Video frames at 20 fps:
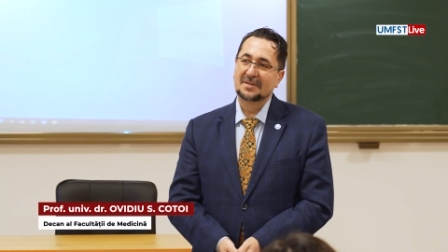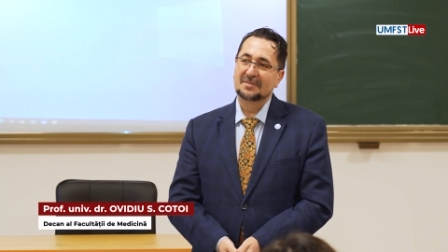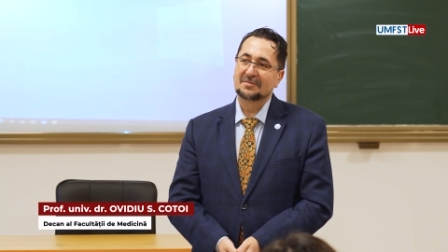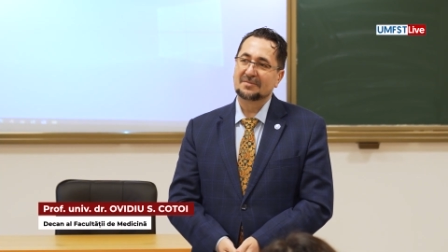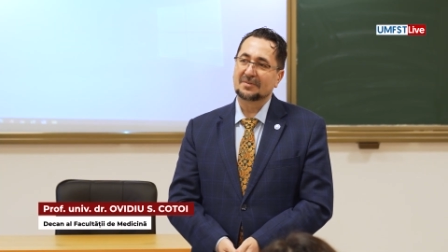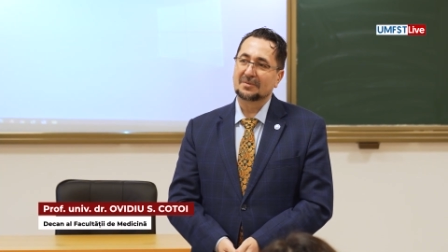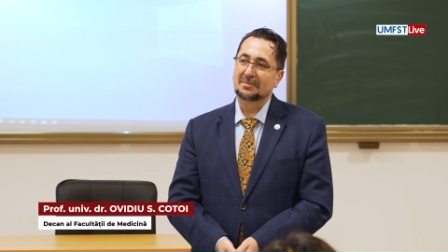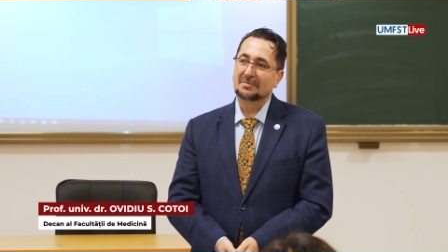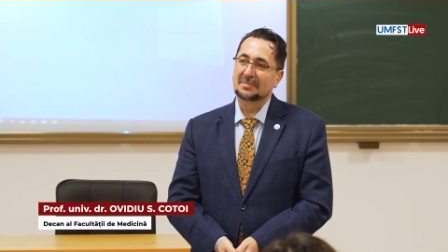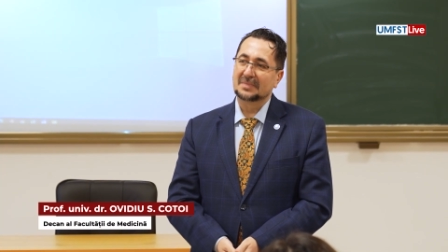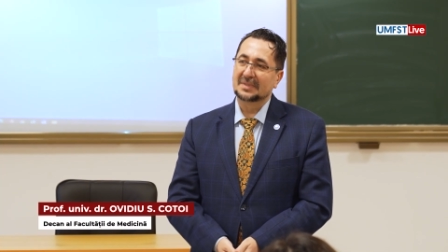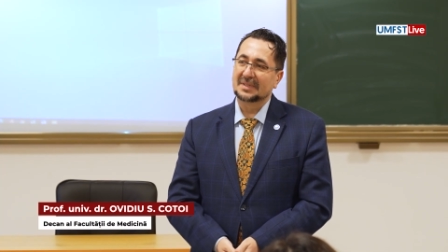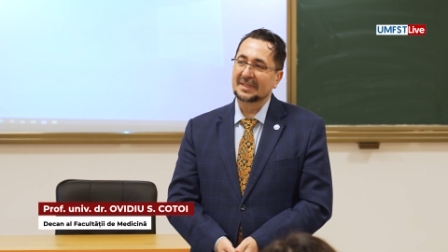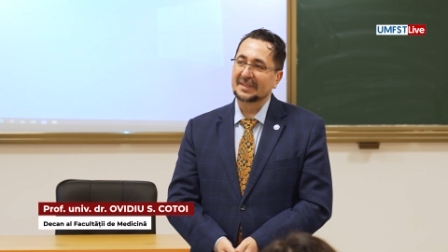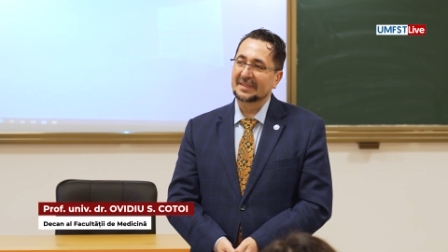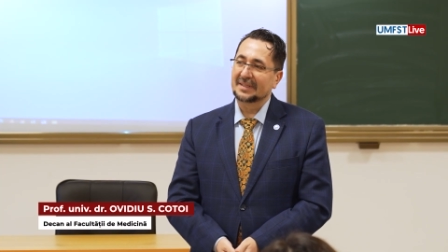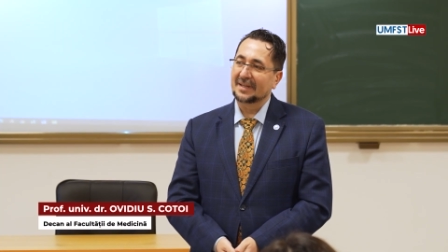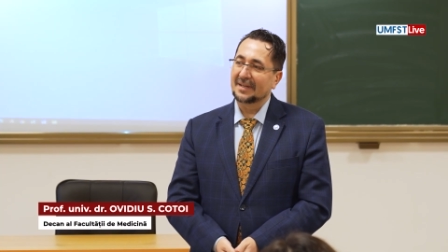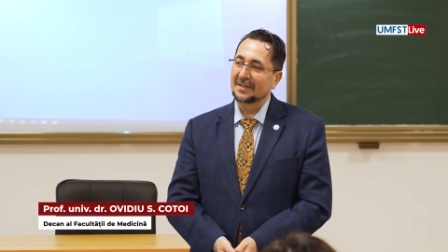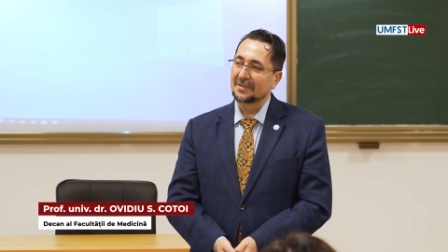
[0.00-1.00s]
from
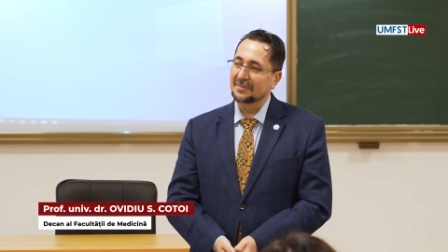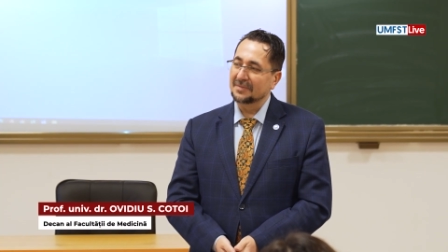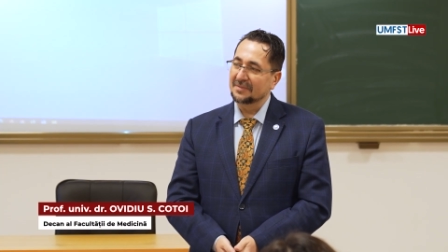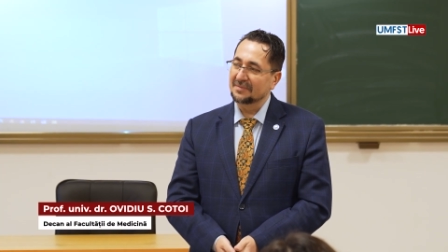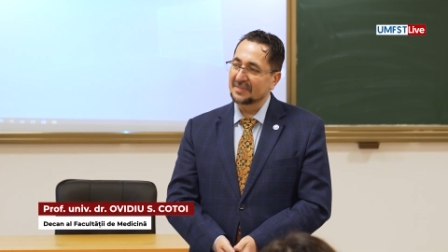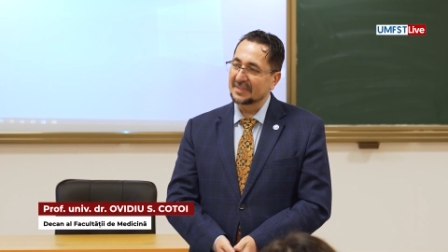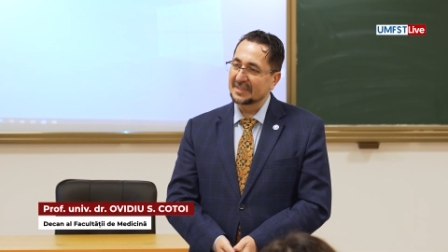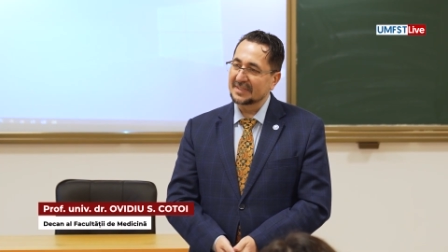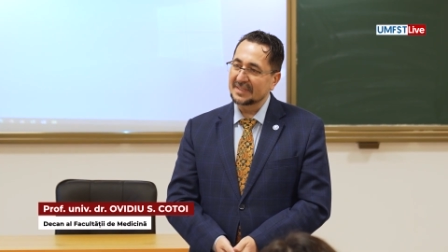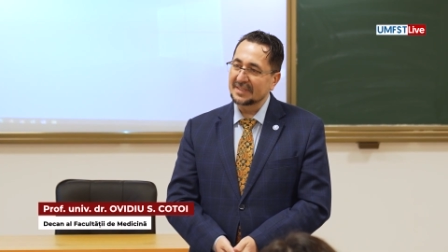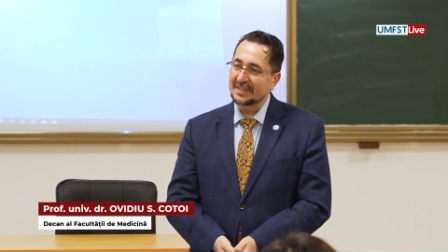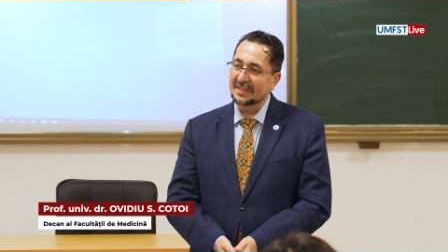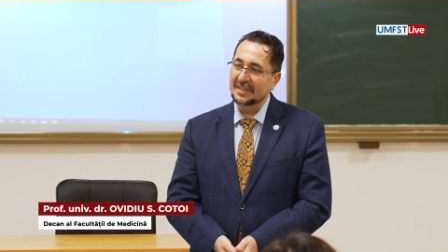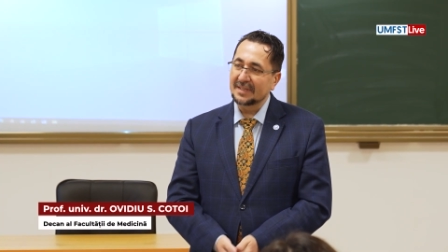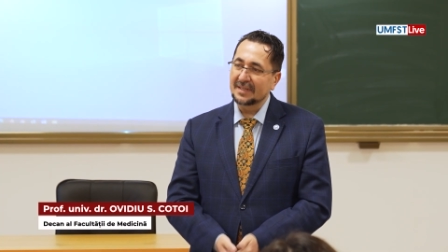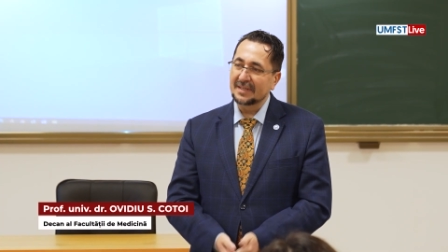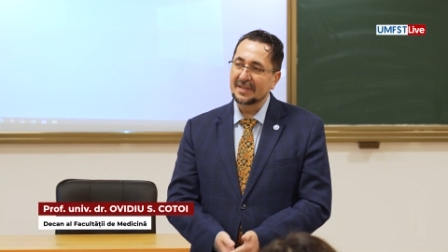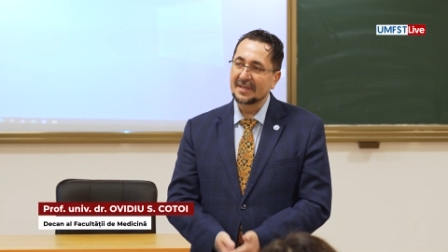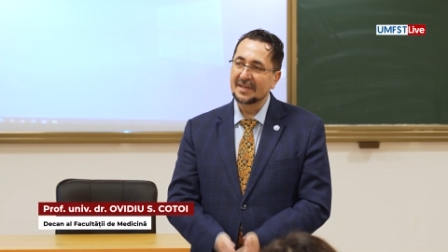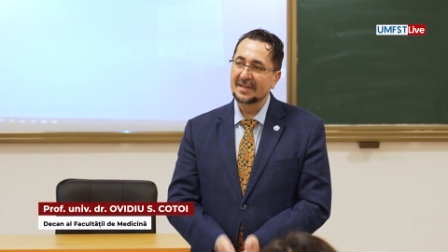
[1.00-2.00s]
Antalya
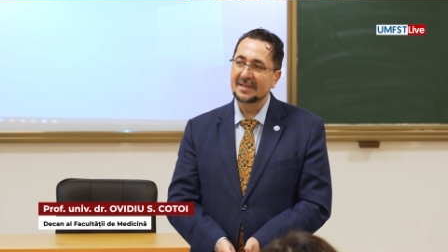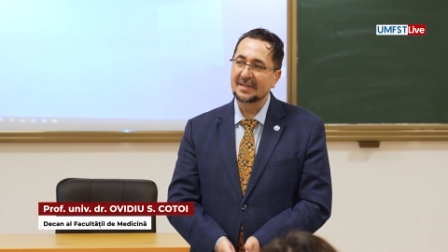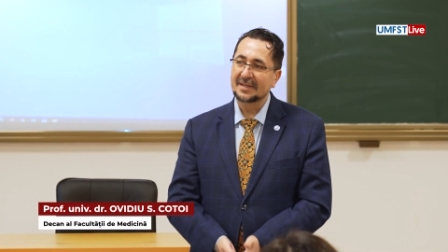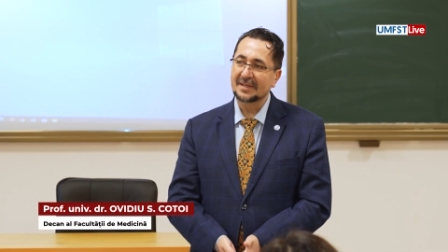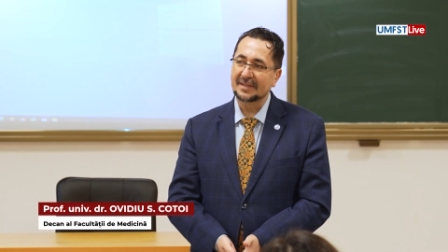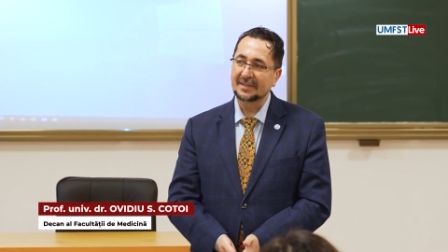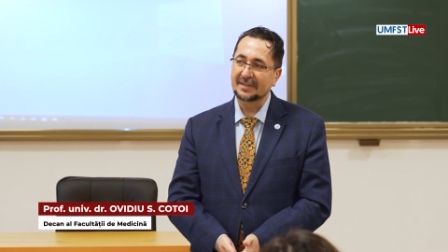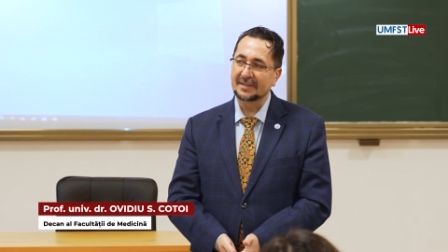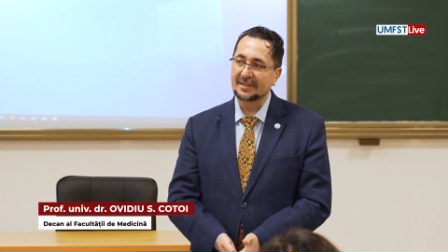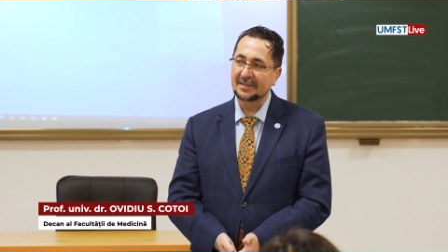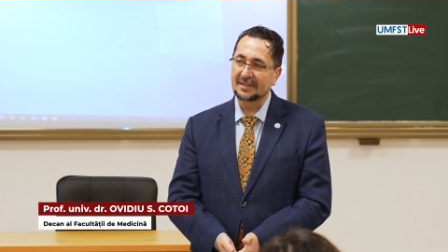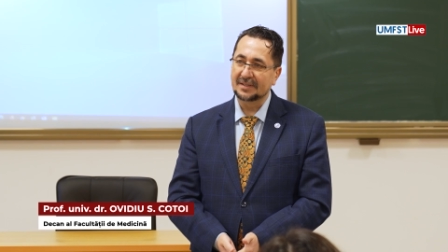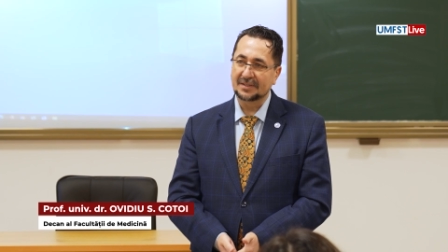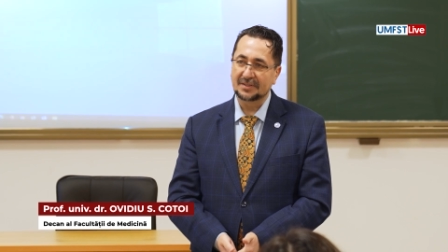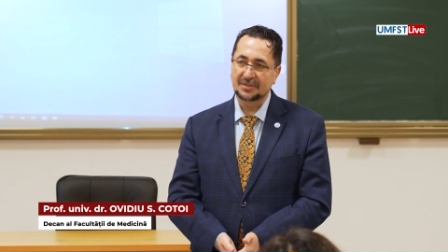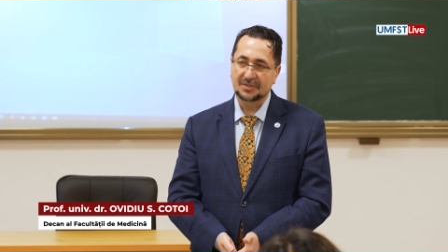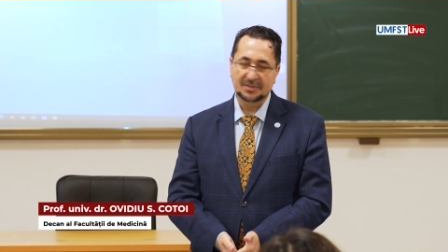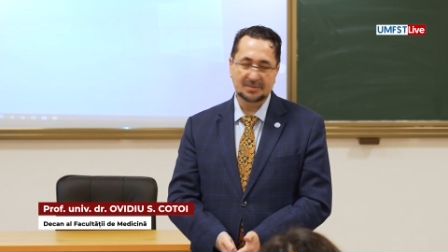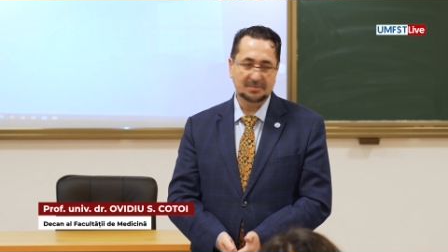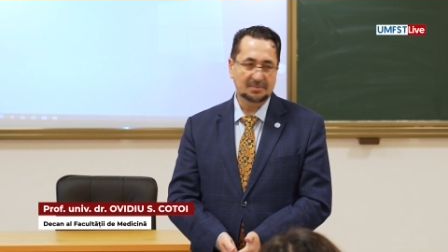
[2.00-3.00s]
University, and
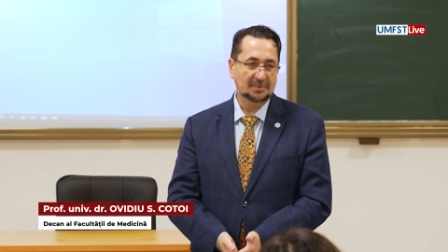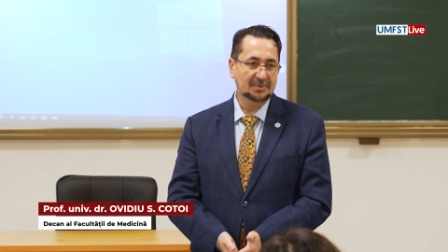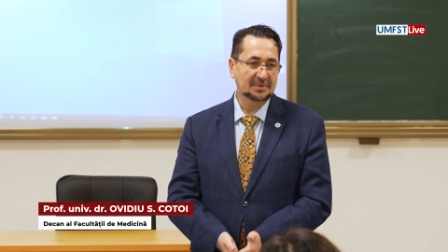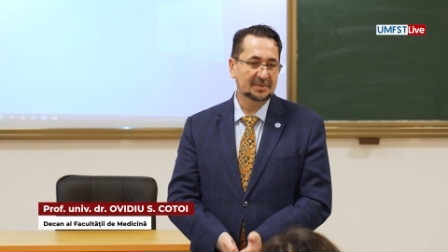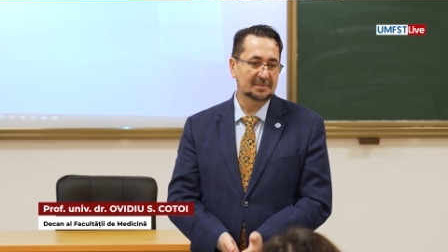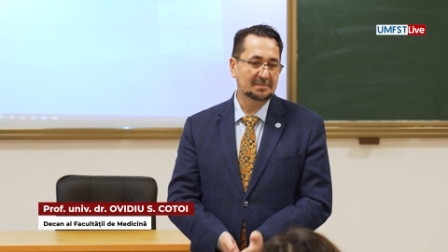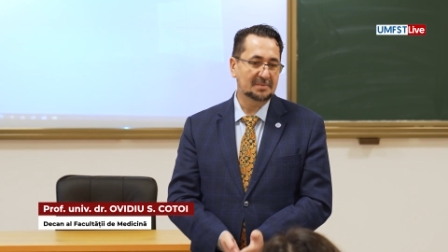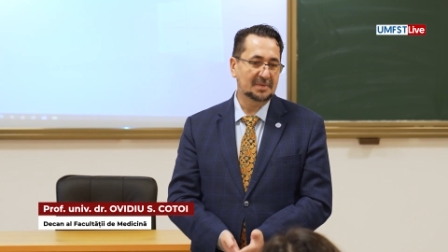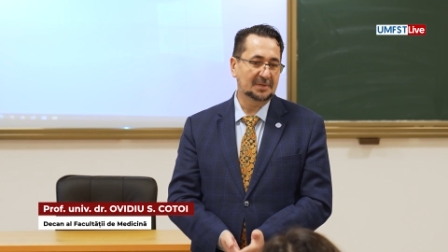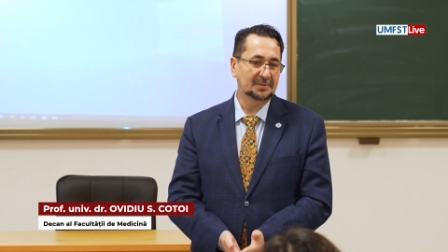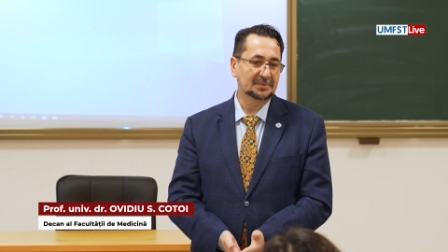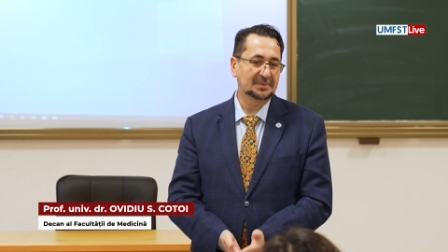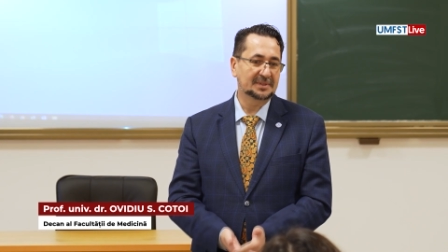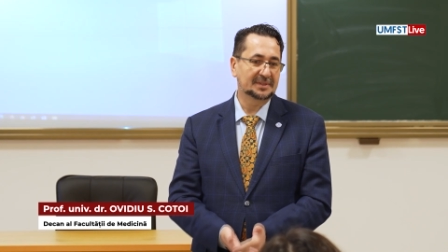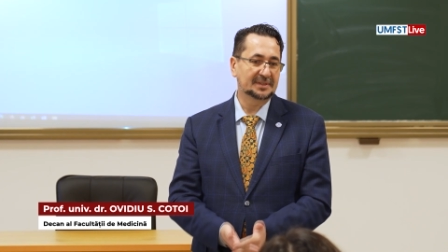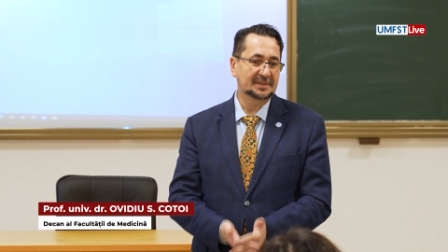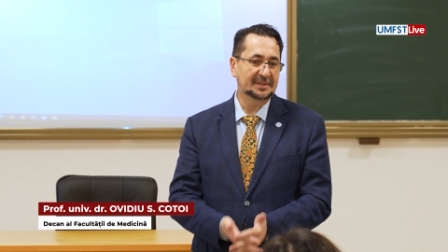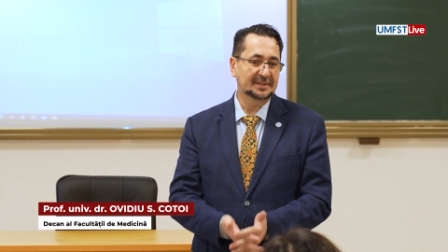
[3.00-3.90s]
she spoke about